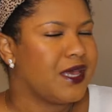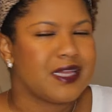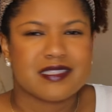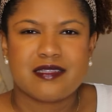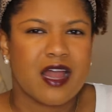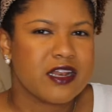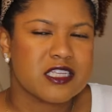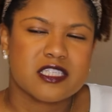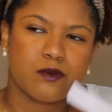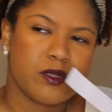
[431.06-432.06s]
it's not
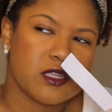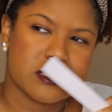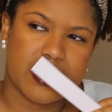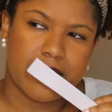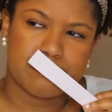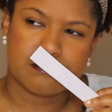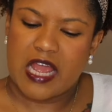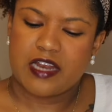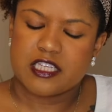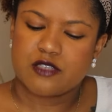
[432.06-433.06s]
as sweet as that.
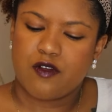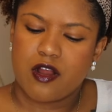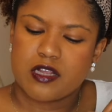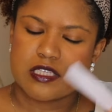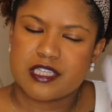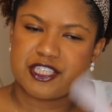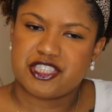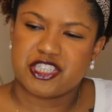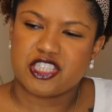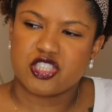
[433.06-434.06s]
And as far as the
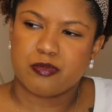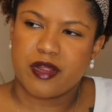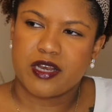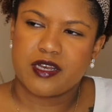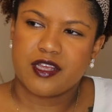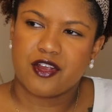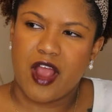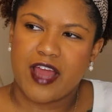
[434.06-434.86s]
gingerbread in here,